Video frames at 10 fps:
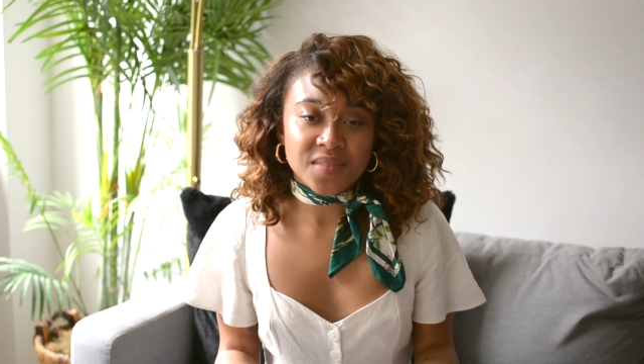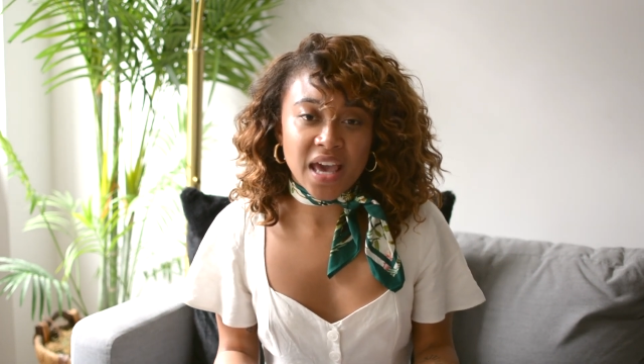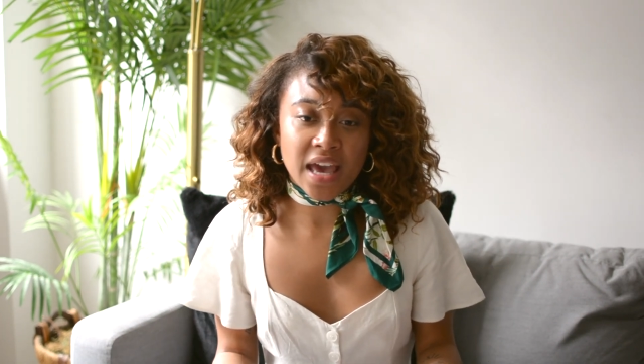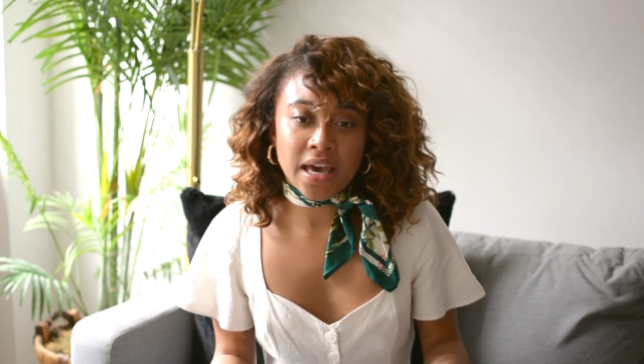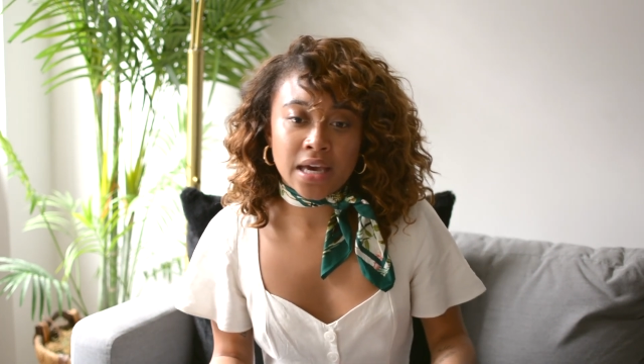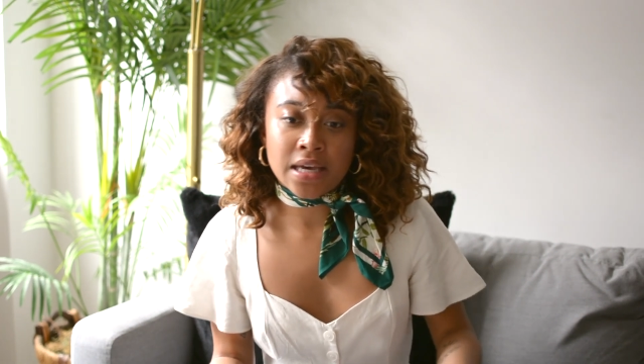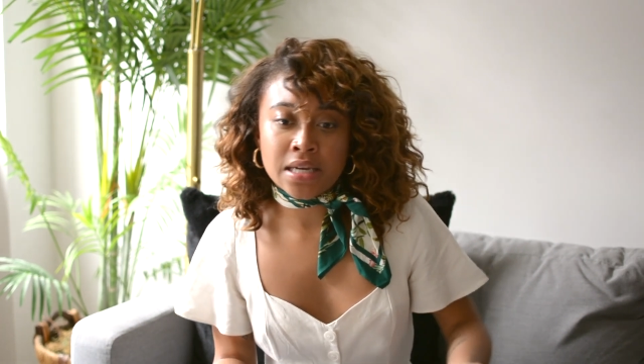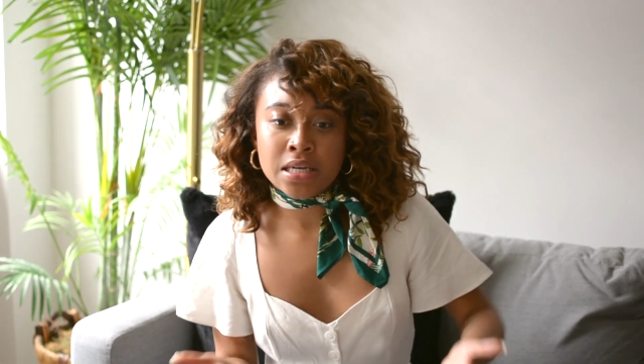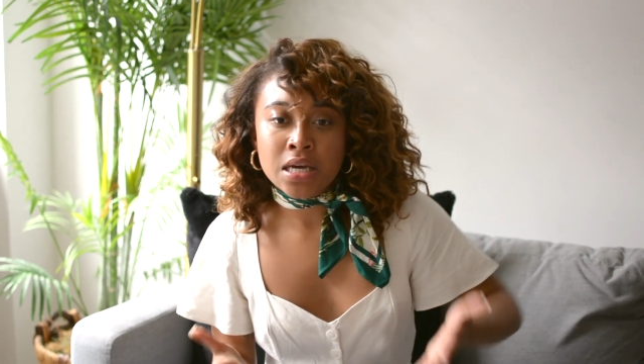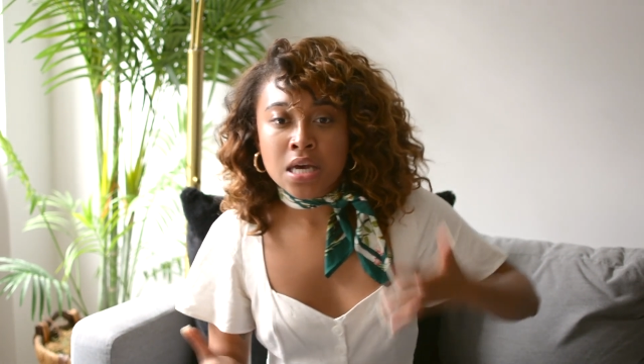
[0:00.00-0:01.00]

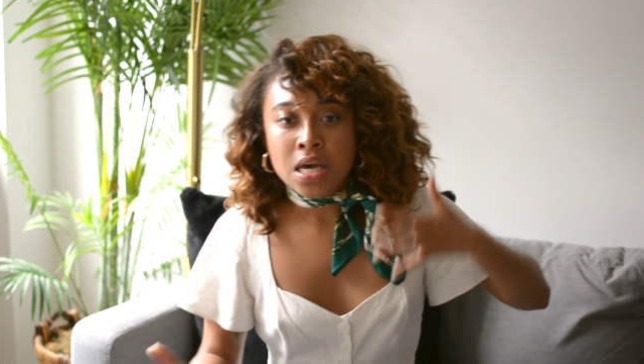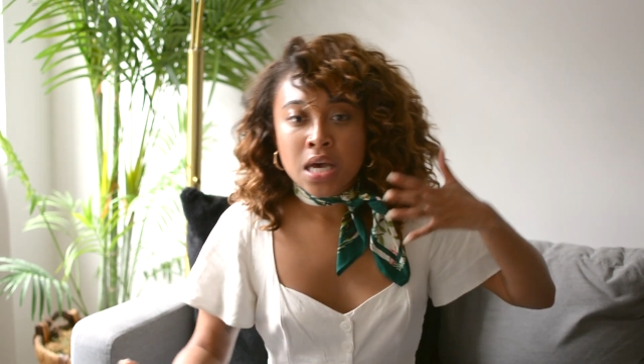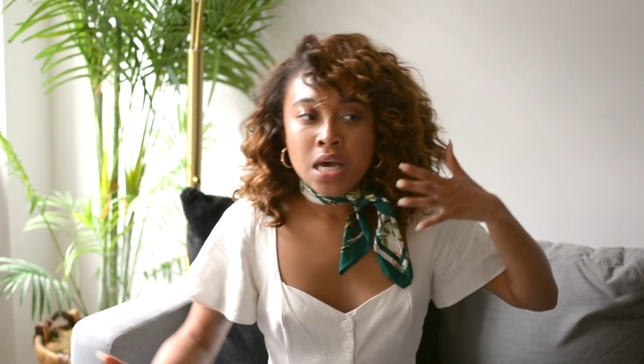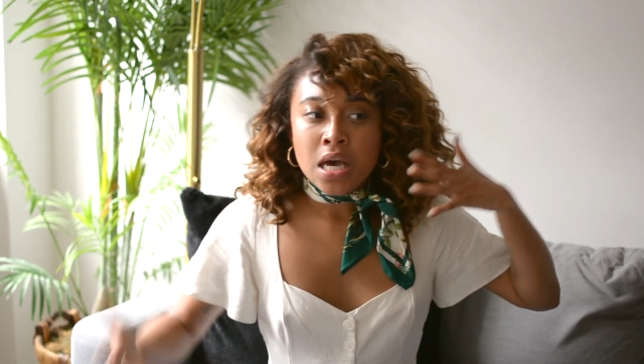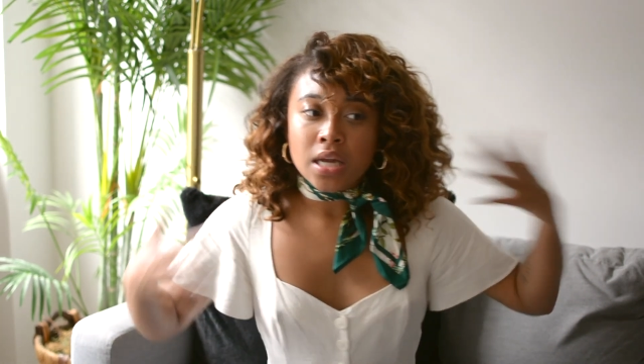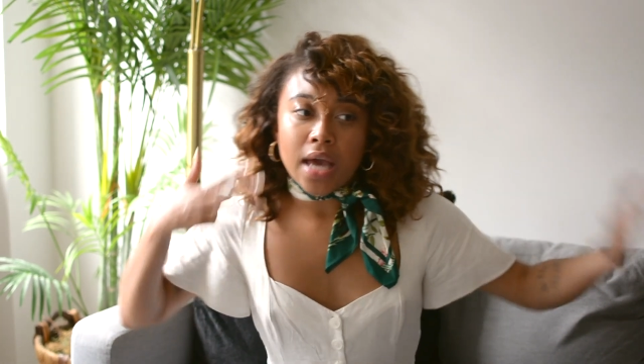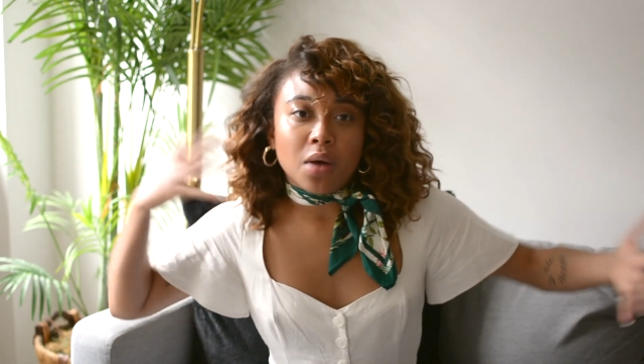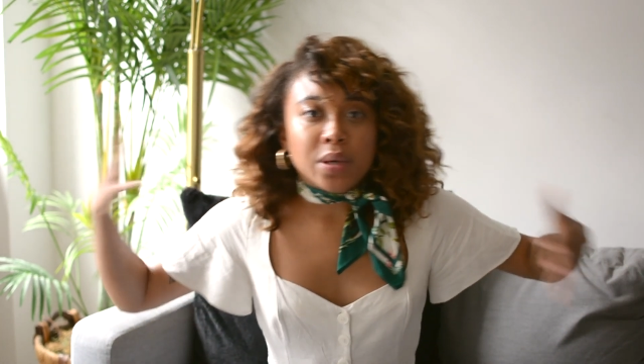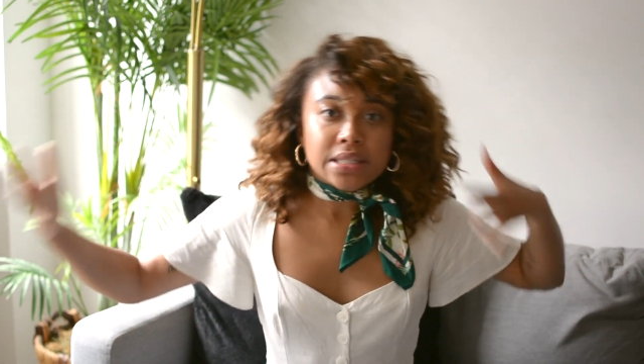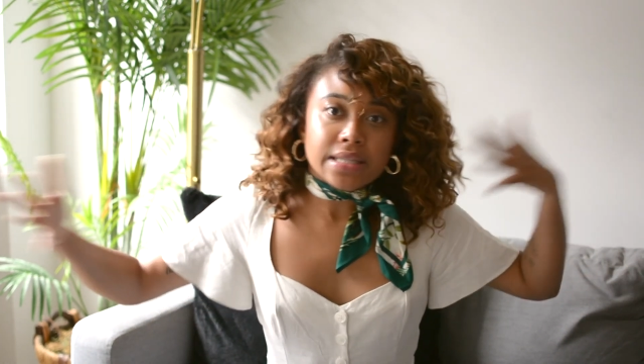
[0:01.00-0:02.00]
And
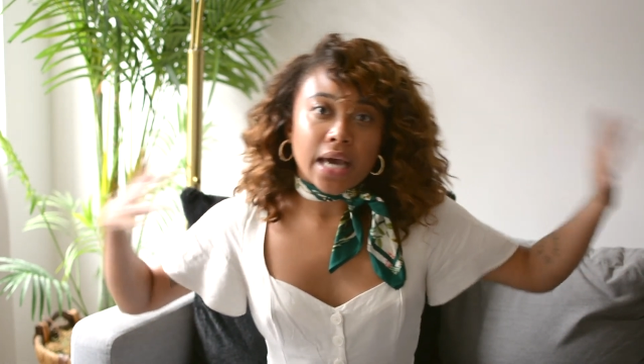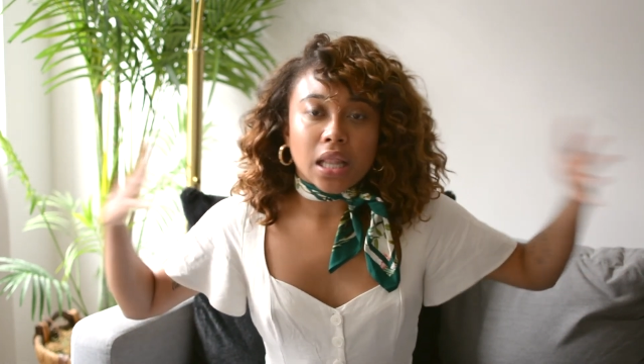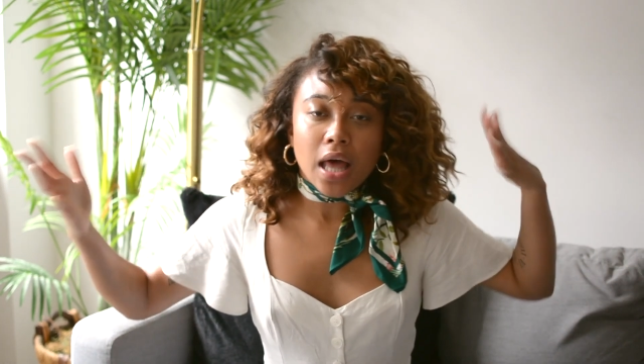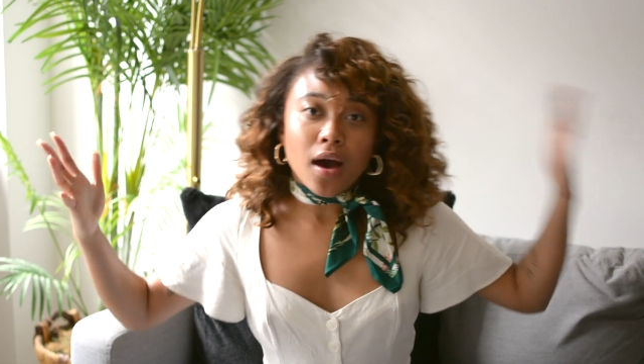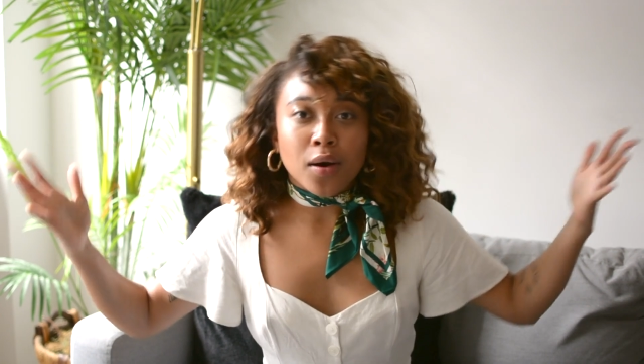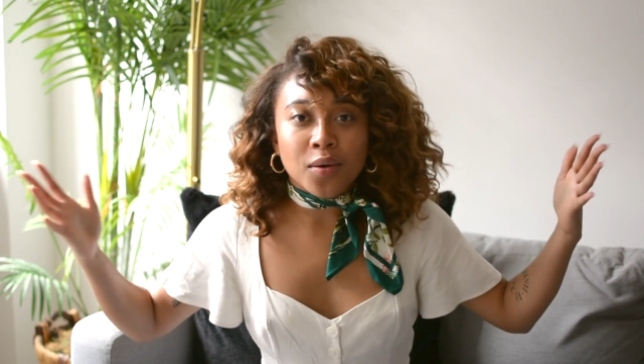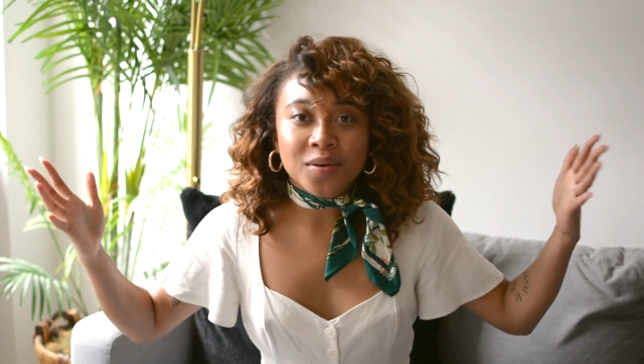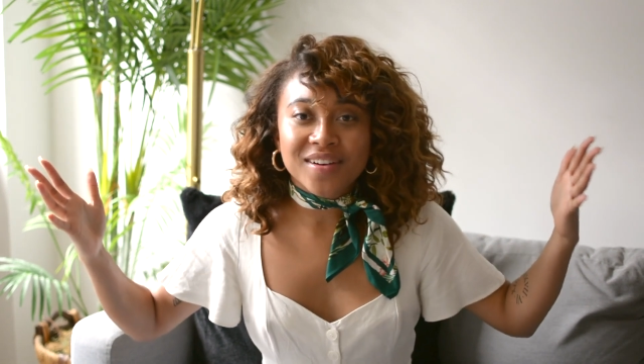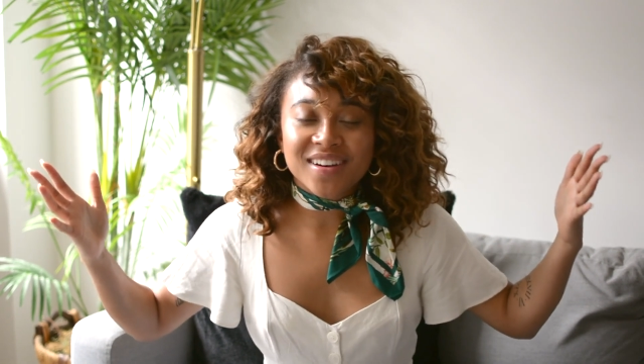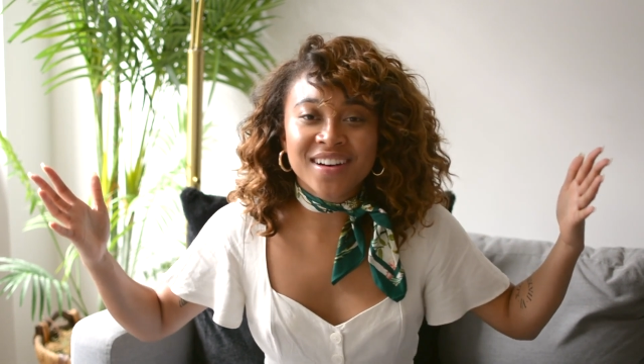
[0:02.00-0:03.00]
now we can say
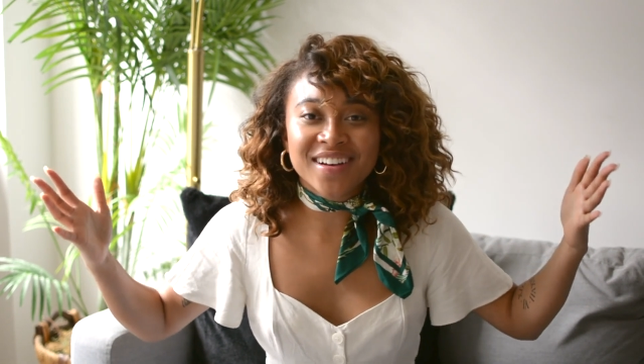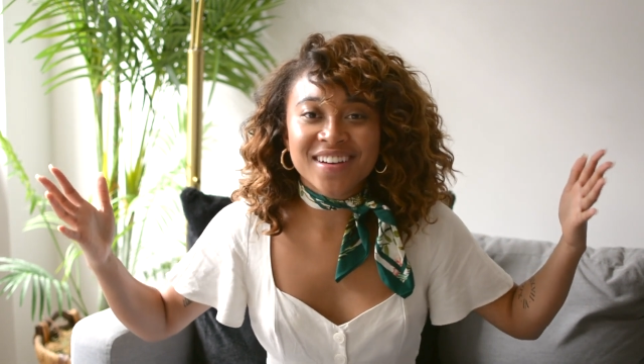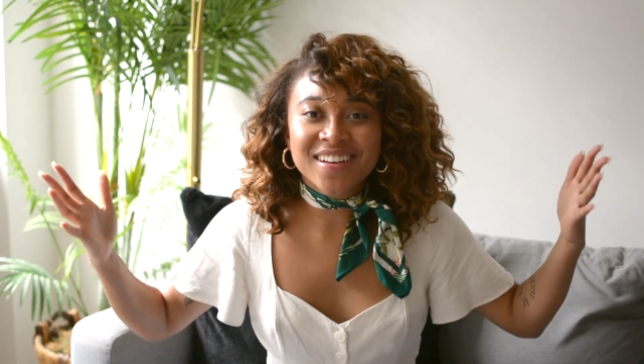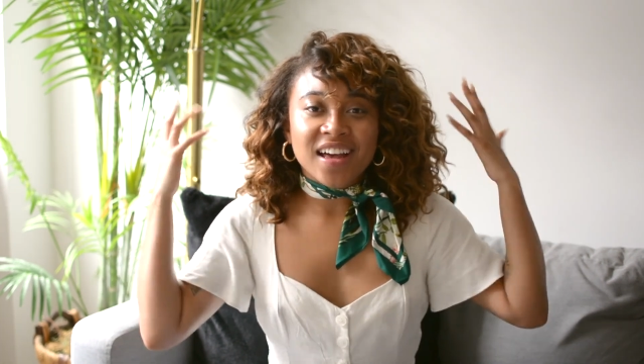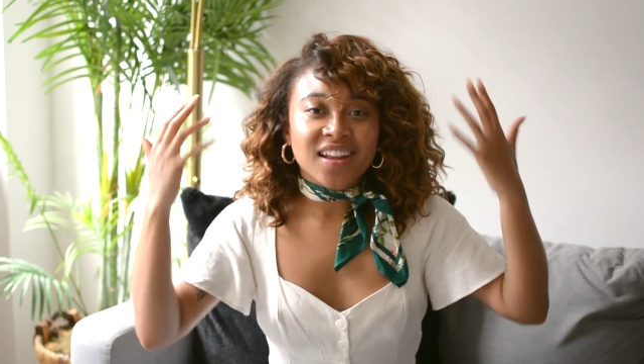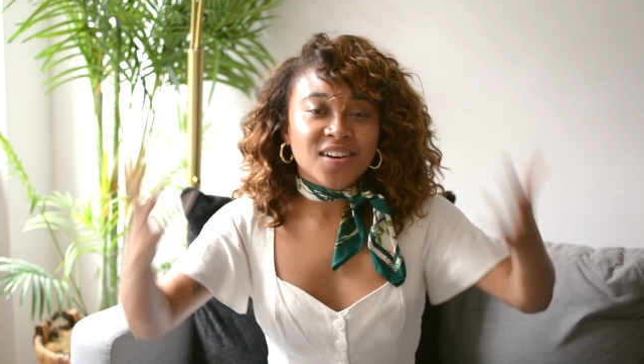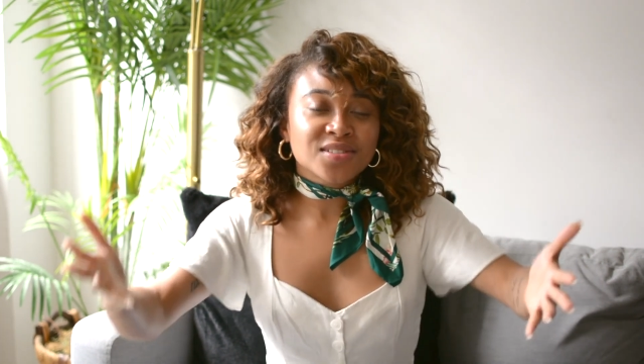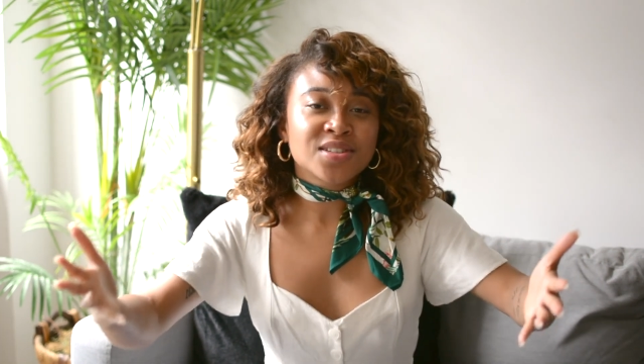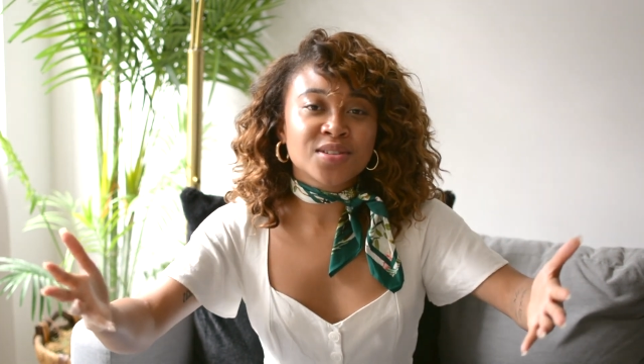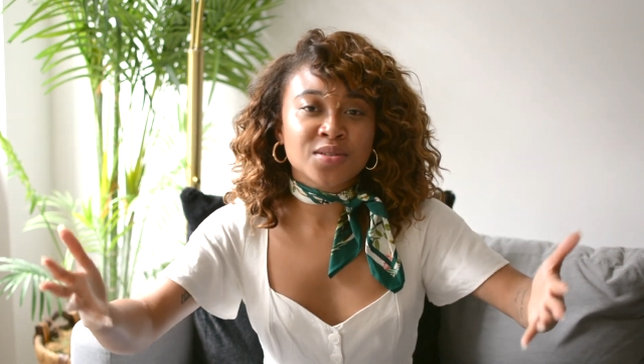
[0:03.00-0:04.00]
hello, hello
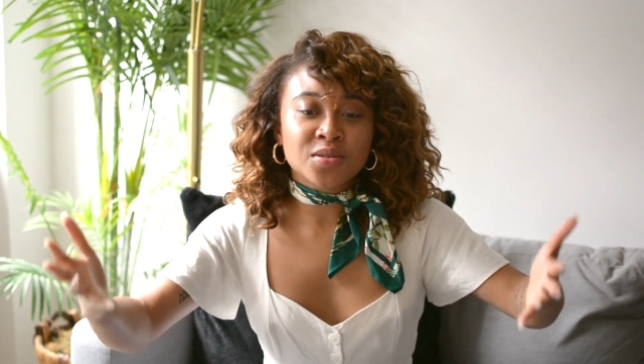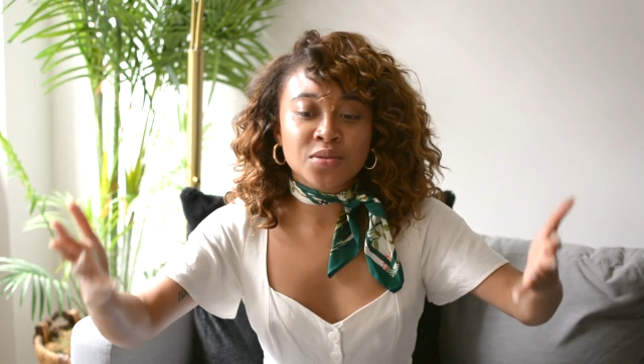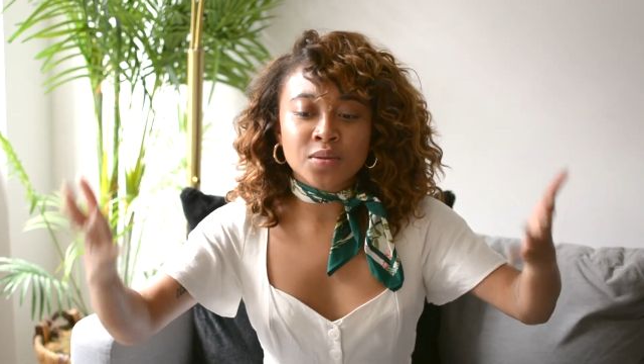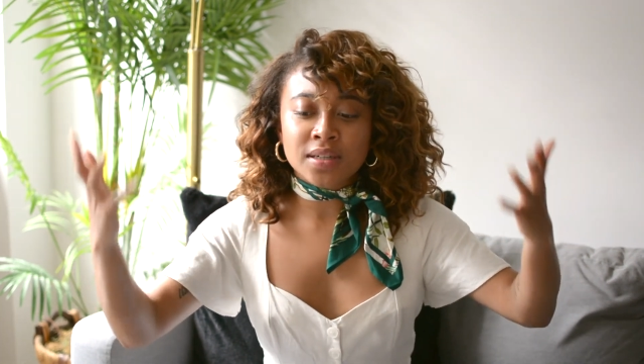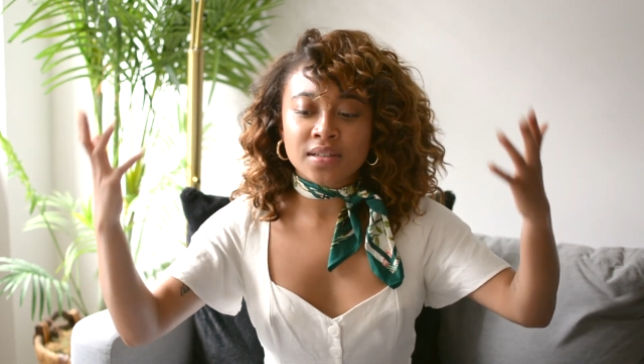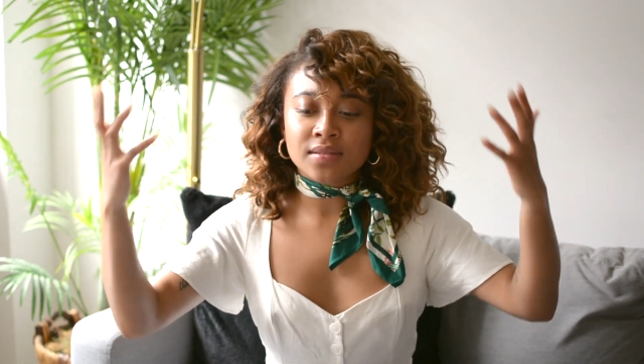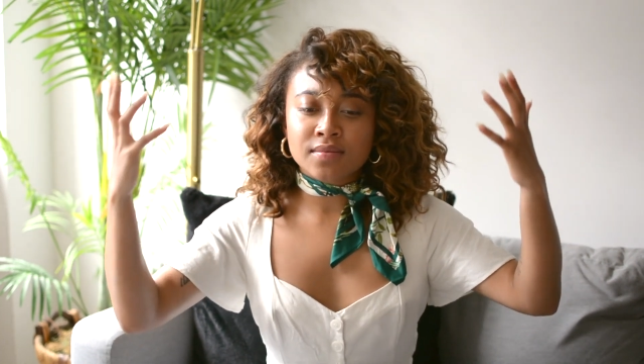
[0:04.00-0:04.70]
to